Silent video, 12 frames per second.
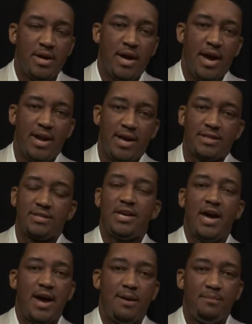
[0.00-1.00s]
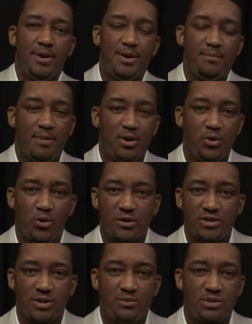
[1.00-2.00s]
And at the time, my daughter,
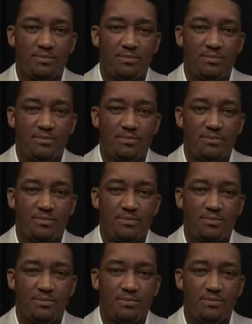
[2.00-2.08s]
she was